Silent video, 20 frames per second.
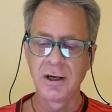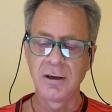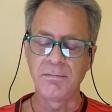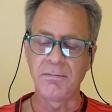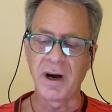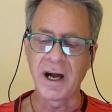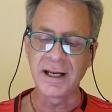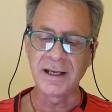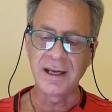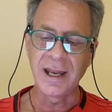
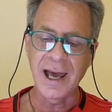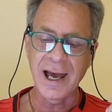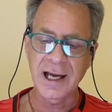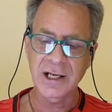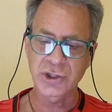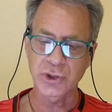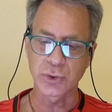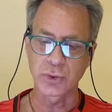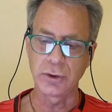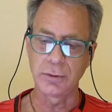My
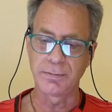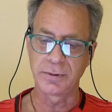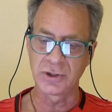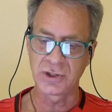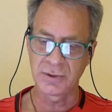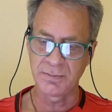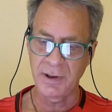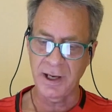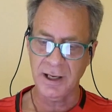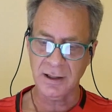natural
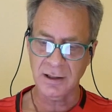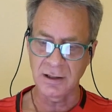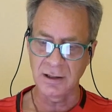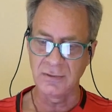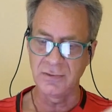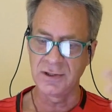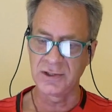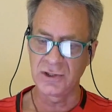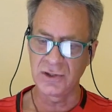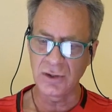
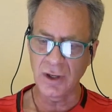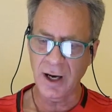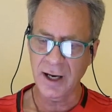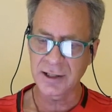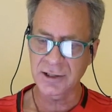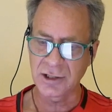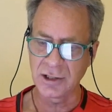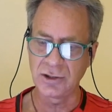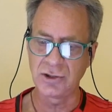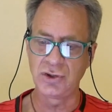perspective is
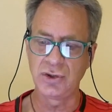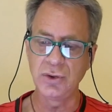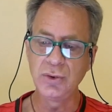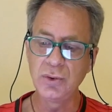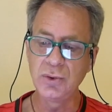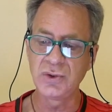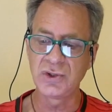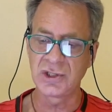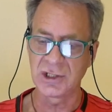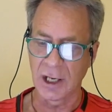not to
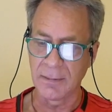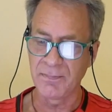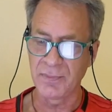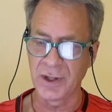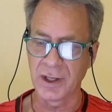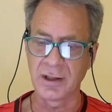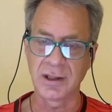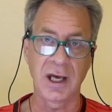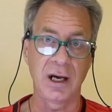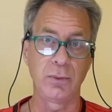do
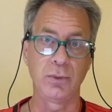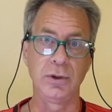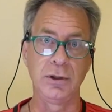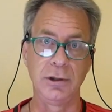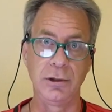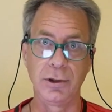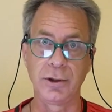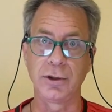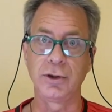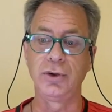something that will
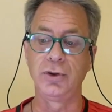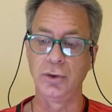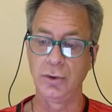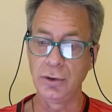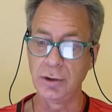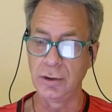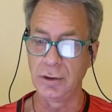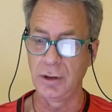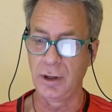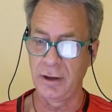look
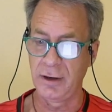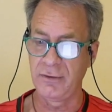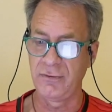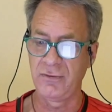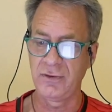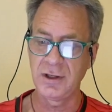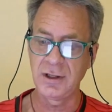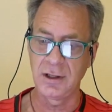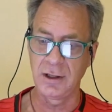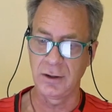good on
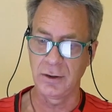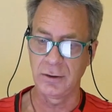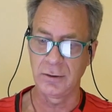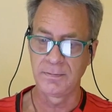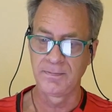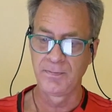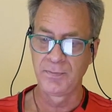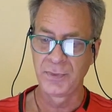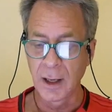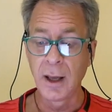video.
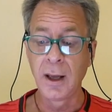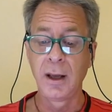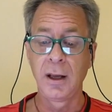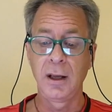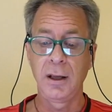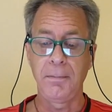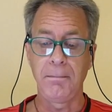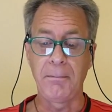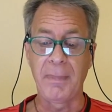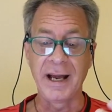
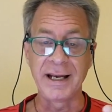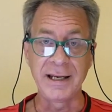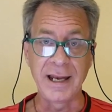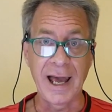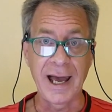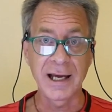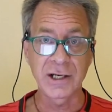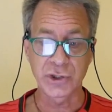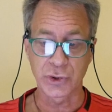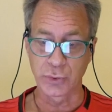My
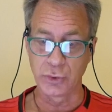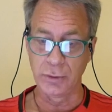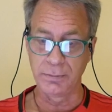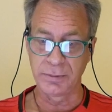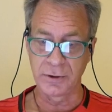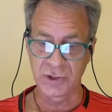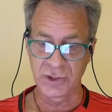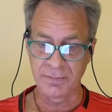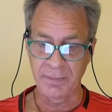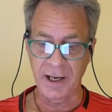natural
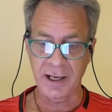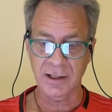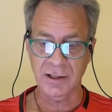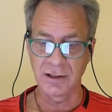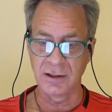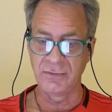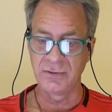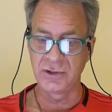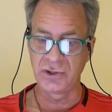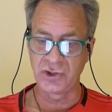
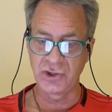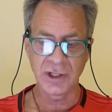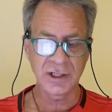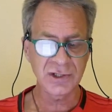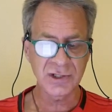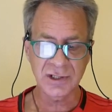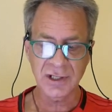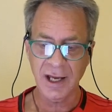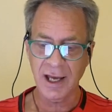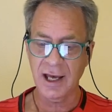perspective is
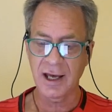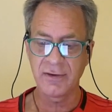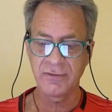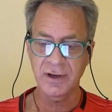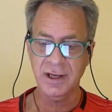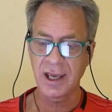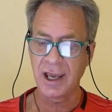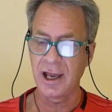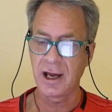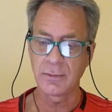just to have
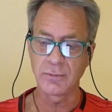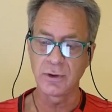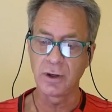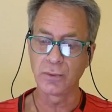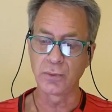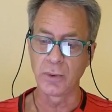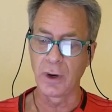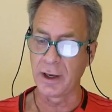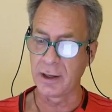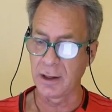a camera
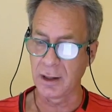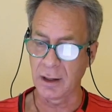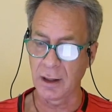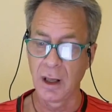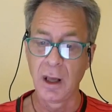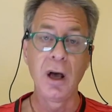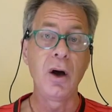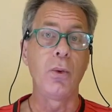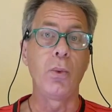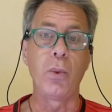running
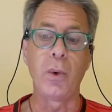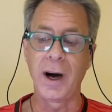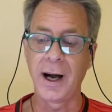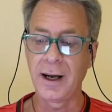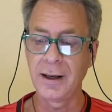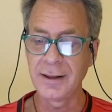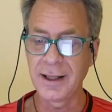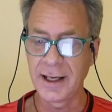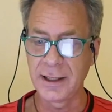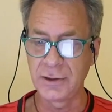
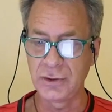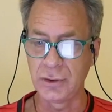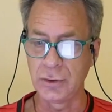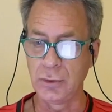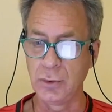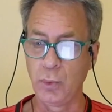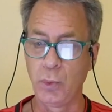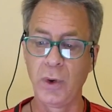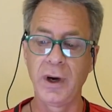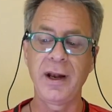while I
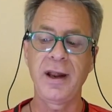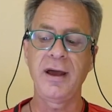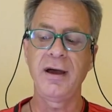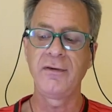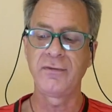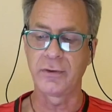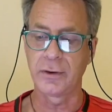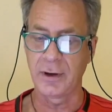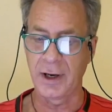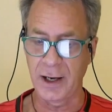do
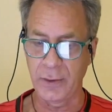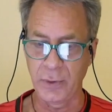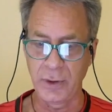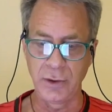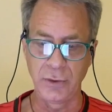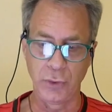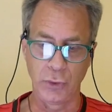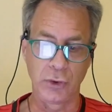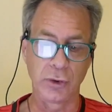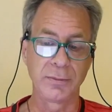whatever I would
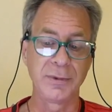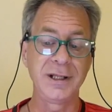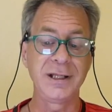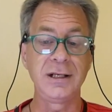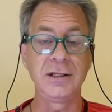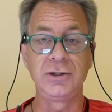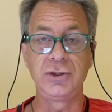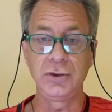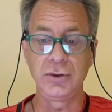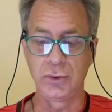
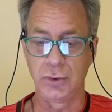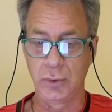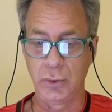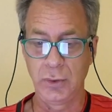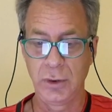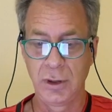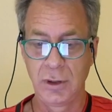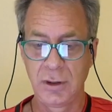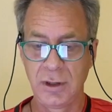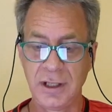normally
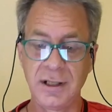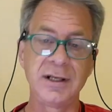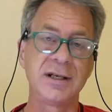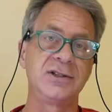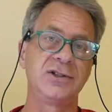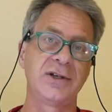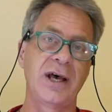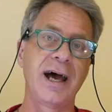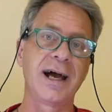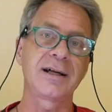do in
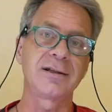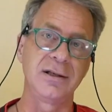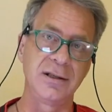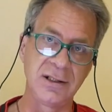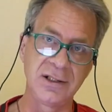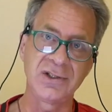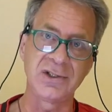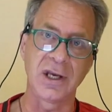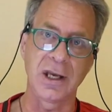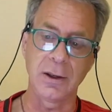exactly
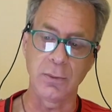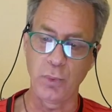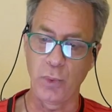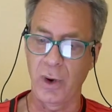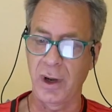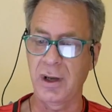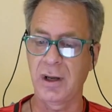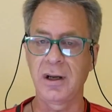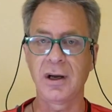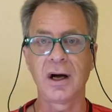the same
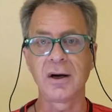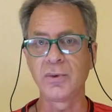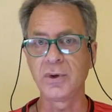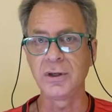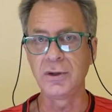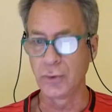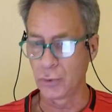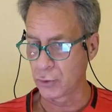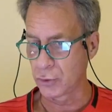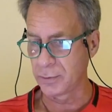way I
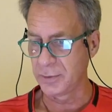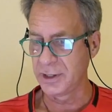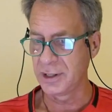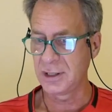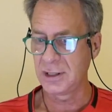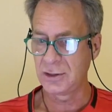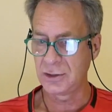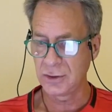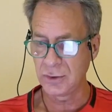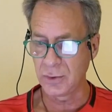would
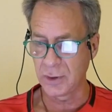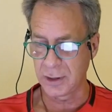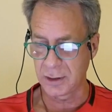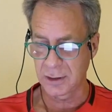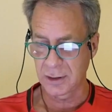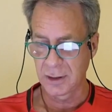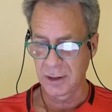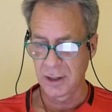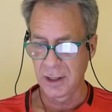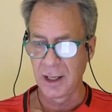normally do it.